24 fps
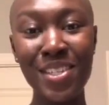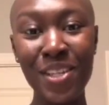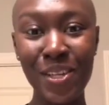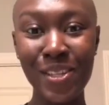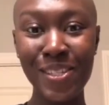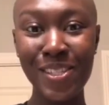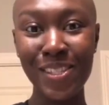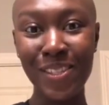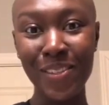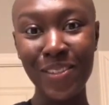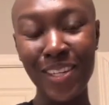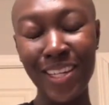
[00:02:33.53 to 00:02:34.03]

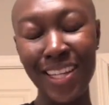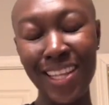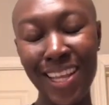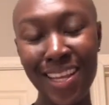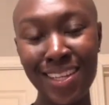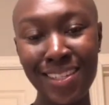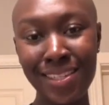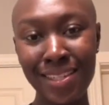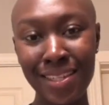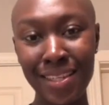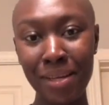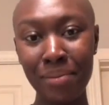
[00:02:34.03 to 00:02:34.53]
So the next
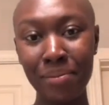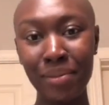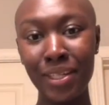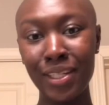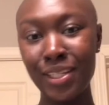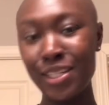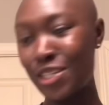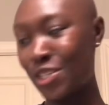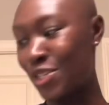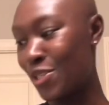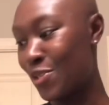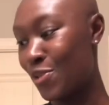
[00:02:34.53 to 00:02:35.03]
thing I'm
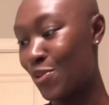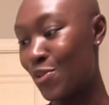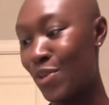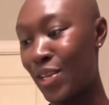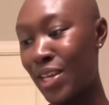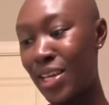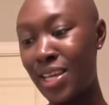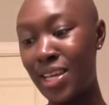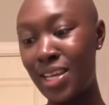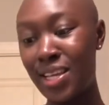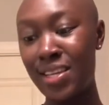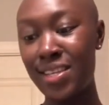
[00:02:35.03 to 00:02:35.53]
going to do
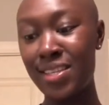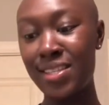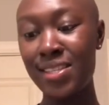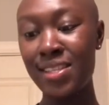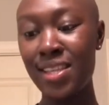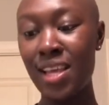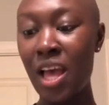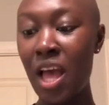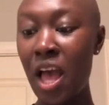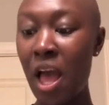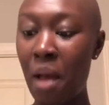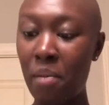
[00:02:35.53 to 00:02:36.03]
is
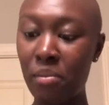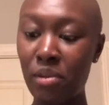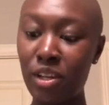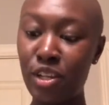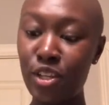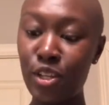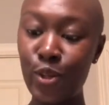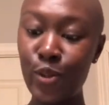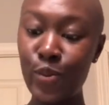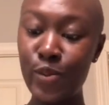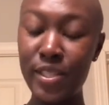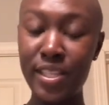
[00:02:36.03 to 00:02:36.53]
I'm going
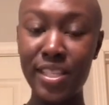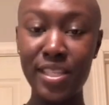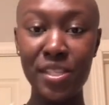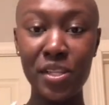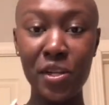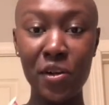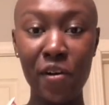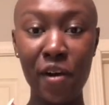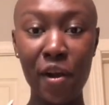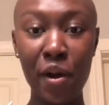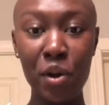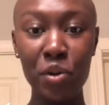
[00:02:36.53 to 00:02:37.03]
to use this
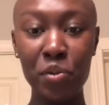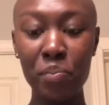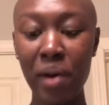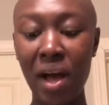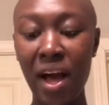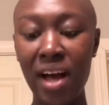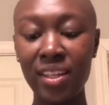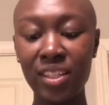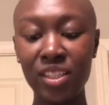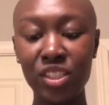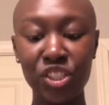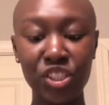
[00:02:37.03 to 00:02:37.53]
Crown
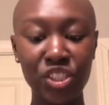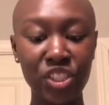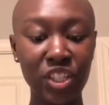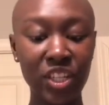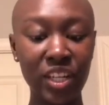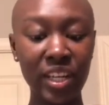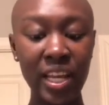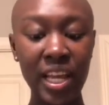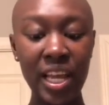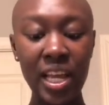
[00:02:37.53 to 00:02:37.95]
polisher,